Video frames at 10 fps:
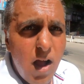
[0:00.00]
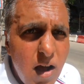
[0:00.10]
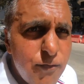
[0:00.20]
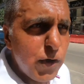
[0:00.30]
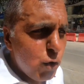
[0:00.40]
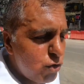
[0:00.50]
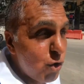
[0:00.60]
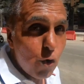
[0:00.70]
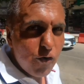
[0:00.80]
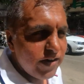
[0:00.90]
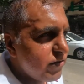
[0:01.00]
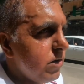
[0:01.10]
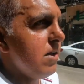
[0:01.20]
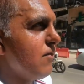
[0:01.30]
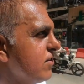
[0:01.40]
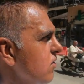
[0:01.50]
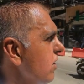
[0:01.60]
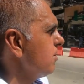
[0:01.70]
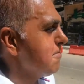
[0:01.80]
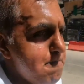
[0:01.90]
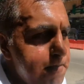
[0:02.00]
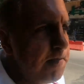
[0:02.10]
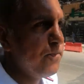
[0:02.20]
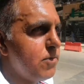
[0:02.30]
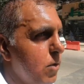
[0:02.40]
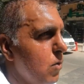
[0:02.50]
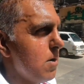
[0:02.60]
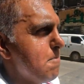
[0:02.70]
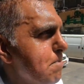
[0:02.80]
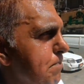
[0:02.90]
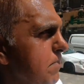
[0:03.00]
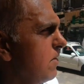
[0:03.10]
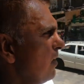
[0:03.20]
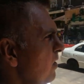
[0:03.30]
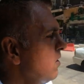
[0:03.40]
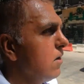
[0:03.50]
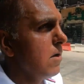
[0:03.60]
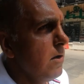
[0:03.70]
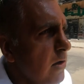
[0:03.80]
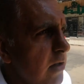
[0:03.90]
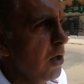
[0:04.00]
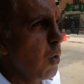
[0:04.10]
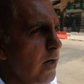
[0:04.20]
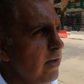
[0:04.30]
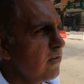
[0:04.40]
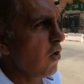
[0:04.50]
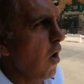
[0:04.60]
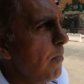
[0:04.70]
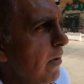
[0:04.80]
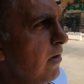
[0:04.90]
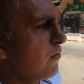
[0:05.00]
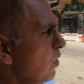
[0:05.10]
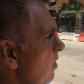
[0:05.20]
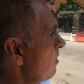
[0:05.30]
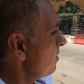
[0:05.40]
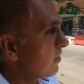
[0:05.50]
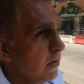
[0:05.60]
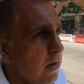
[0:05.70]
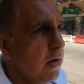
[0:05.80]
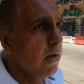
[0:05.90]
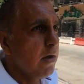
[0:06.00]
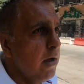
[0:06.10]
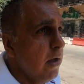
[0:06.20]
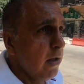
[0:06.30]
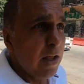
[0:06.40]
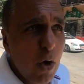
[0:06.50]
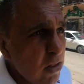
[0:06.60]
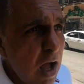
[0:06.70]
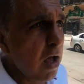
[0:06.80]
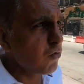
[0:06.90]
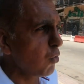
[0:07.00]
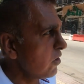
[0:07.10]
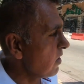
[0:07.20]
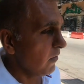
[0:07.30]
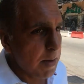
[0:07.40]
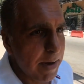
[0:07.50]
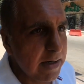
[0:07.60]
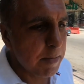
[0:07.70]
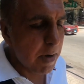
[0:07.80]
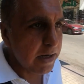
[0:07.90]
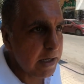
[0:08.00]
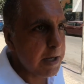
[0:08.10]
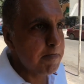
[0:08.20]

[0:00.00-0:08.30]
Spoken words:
a few tourists on the other side, so they quickly scarpered as well. They got the hustle, you know, they're making money